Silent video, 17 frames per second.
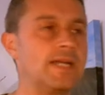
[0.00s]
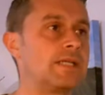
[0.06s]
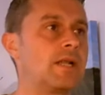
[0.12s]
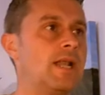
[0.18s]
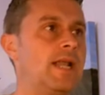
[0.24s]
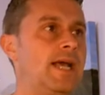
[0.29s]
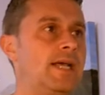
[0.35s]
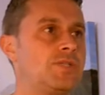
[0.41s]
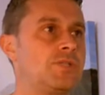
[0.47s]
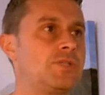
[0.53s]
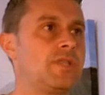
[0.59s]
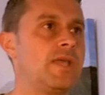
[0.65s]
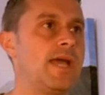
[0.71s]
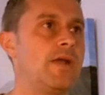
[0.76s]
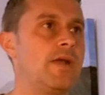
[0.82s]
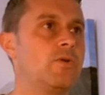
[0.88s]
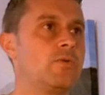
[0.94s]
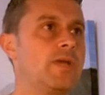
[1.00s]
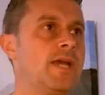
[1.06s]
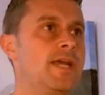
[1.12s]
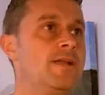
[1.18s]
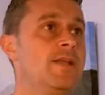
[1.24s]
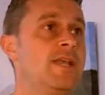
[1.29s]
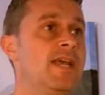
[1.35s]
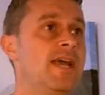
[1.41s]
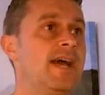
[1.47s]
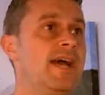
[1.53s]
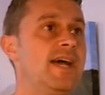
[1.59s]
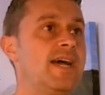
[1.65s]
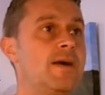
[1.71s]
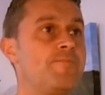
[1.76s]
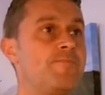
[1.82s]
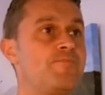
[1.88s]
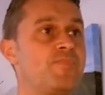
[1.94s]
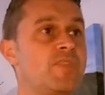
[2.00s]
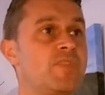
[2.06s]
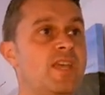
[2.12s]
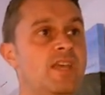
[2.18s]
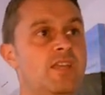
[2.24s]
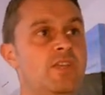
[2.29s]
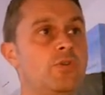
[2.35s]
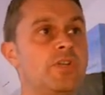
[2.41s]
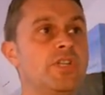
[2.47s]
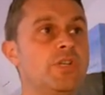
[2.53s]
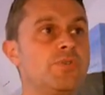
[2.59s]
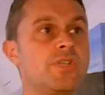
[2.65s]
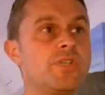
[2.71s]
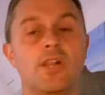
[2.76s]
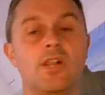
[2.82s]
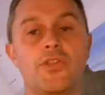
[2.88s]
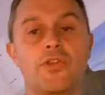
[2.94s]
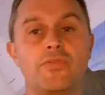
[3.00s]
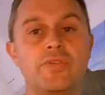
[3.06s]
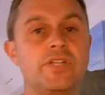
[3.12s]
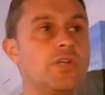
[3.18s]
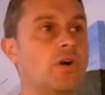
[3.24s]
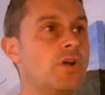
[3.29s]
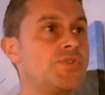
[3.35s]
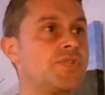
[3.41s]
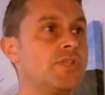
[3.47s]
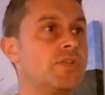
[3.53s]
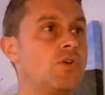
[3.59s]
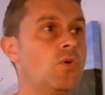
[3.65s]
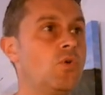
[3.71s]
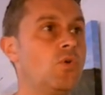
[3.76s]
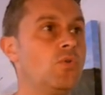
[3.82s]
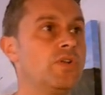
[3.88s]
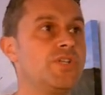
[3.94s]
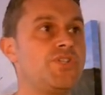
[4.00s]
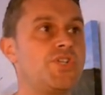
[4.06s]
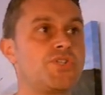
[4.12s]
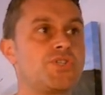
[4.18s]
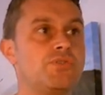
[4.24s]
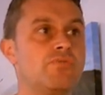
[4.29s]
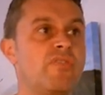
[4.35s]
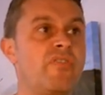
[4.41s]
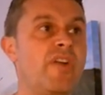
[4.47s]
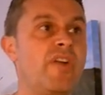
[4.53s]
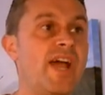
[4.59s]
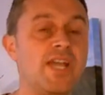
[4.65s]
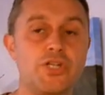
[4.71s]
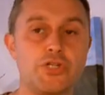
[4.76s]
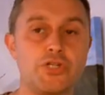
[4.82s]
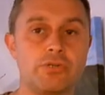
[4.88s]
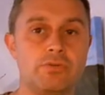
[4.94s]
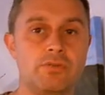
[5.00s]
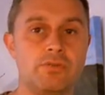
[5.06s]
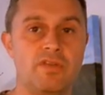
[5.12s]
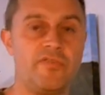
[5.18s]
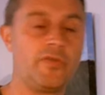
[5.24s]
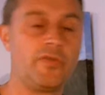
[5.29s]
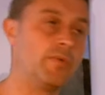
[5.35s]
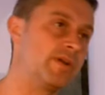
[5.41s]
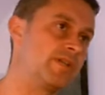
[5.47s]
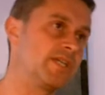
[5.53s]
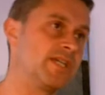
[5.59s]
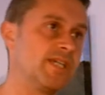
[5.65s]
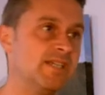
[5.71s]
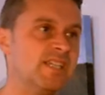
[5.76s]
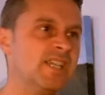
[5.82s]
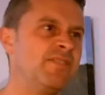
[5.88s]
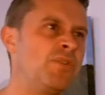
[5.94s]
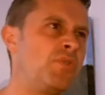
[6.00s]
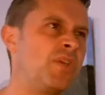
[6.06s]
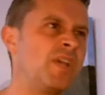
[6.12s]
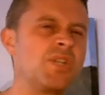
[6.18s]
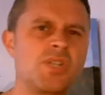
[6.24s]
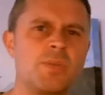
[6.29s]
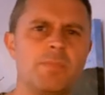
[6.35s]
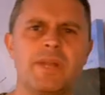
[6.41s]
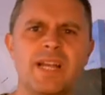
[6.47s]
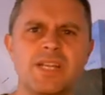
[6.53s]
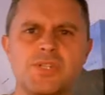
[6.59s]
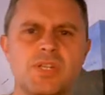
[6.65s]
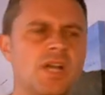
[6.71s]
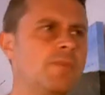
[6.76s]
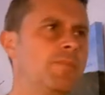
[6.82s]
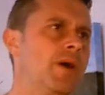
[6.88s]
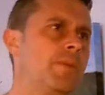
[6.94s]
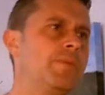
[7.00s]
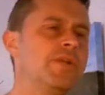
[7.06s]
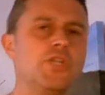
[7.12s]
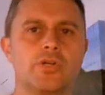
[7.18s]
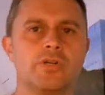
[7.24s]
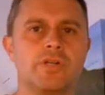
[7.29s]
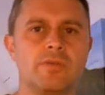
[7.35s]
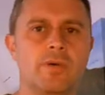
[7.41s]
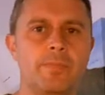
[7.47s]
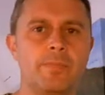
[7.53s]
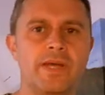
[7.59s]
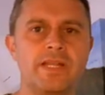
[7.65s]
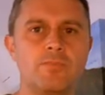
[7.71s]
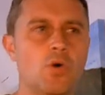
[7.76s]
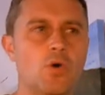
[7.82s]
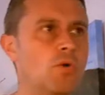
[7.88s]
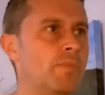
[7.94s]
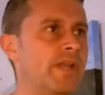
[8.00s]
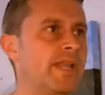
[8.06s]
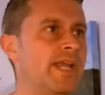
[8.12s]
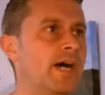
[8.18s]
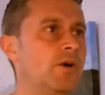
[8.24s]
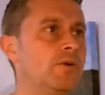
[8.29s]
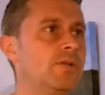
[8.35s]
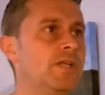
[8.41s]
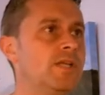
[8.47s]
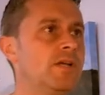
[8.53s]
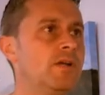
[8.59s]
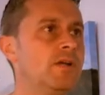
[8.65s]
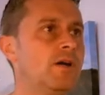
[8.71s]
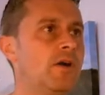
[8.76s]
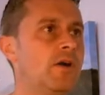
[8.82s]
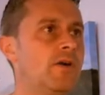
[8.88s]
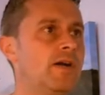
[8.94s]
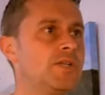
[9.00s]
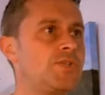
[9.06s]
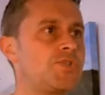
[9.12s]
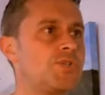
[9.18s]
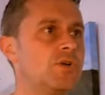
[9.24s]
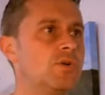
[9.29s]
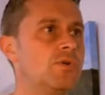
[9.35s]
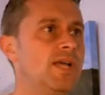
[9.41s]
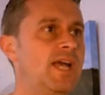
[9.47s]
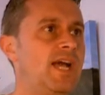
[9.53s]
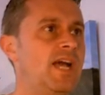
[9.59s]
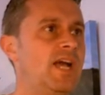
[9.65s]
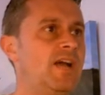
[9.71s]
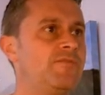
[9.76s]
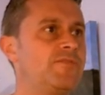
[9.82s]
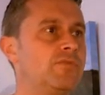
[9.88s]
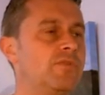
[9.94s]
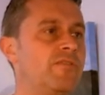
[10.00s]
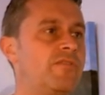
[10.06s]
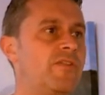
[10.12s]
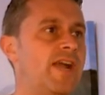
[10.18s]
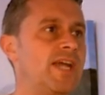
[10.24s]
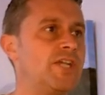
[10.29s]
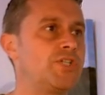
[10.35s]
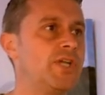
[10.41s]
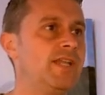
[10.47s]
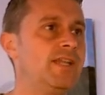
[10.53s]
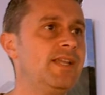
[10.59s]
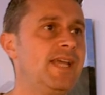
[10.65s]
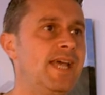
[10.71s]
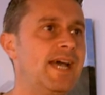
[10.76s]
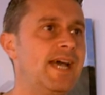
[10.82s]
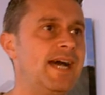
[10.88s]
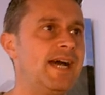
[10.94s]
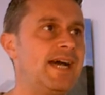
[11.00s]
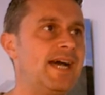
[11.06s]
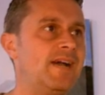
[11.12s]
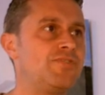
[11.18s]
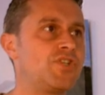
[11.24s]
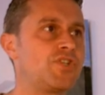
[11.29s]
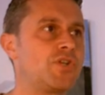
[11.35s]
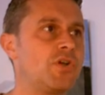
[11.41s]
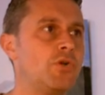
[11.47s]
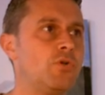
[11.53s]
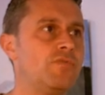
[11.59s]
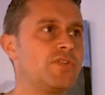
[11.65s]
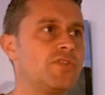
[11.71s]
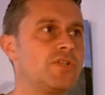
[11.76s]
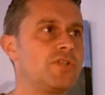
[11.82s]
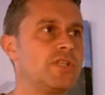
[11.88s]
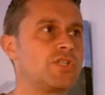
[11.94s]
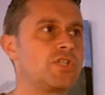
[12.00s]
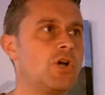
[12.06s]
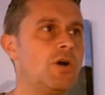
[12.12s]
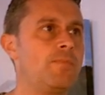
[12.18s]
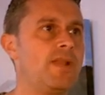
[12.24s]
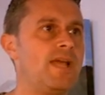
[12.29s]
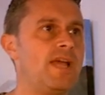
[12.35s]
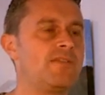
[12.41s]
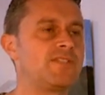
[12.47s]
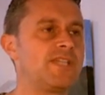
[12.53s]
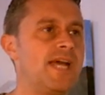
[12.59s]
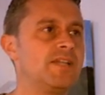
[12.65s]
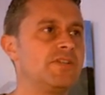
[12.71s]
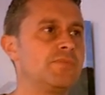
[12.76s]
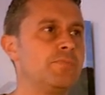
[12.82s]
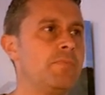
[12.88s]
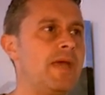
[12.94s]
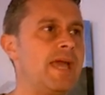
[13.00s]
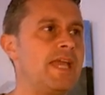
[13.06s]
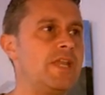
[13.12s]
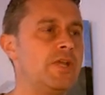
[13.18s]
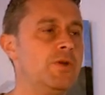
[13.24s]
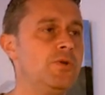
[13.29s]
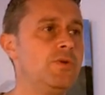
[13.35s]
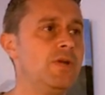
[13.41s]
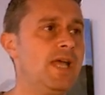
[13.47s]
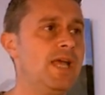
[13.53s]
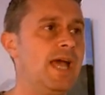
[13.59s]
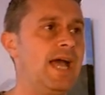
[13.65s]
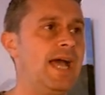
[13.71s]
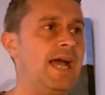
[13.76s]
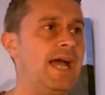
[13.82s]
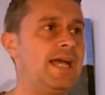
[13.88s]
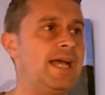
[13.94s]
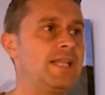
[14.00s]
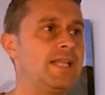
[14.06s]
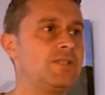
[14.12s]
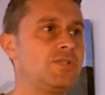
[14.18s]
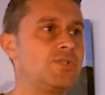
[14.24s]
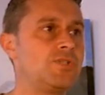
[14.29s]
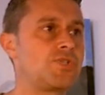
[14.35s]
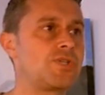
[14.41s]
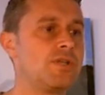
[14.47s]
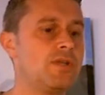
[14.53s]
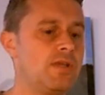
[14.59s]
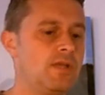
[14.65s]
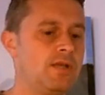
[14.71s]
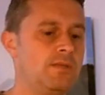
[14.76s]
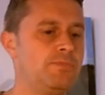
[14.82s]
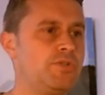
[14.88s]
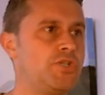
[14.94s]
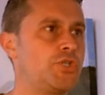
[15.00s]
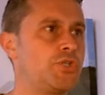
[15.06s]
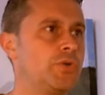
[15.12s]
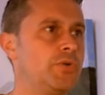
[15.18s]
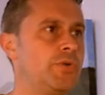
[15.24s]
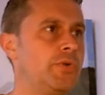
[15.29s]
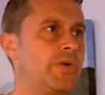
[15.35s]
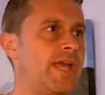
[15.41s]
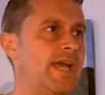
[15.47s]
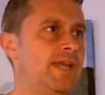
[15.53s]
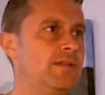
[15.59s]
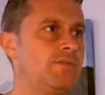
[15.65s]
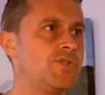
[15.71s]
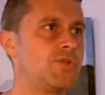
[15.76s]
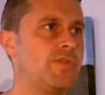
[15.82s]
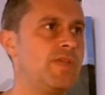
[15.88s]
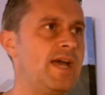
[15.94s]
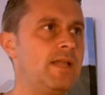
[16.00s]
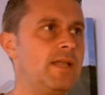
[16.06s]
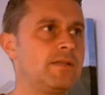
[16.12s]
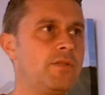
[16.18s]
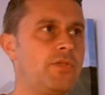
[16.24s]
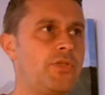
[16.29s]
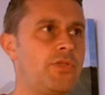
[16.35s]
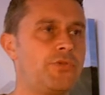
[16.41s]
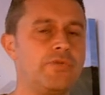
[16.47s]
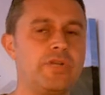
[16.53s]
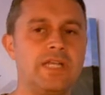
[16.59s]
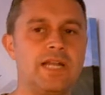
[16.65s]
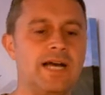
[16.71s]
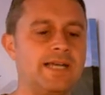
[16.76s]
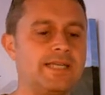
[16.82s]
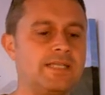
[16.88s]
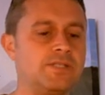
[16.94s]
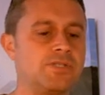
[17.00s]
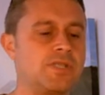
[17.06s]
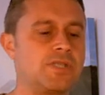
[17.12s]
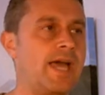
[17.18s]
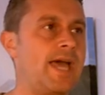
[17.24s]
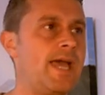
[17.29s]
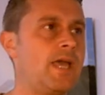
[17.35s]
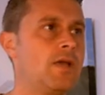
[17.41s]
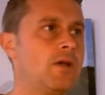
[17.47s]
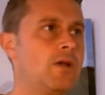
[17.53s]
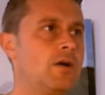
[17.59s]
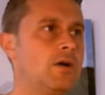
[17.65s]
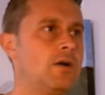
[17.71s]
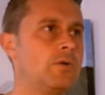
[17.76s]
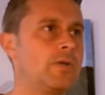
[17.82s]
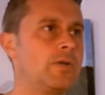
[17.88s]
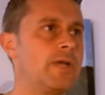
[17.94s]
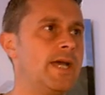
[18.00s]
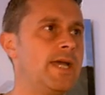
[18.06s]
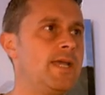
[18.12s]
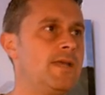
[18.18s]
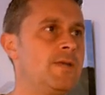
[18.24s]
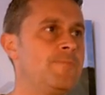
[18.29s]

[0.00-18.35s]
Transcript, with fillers: class there, okay? Um, you can use the little three dots in the corner just to refresh if you want to, if you think something hasn't come up and it should come up any moment now. All right, so after refreshing, uh, I've just gone over to the top left-hand menu and let me just show you again. So that three lines there, okay?